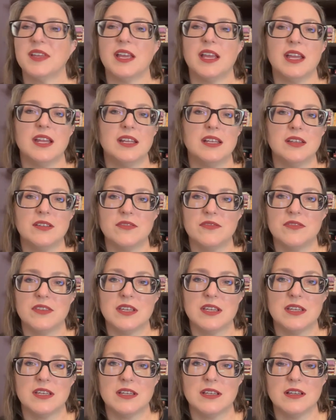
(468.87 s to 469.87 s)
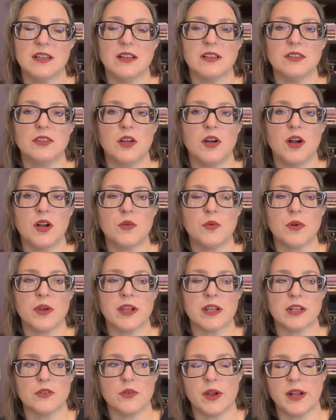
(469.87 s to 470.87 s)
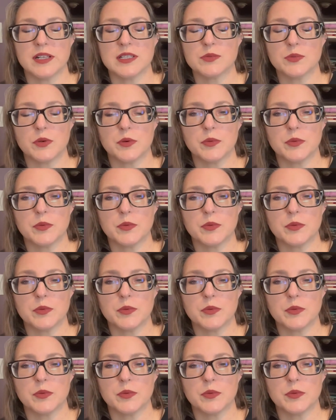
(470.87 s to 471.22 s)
any of the long wearing transfer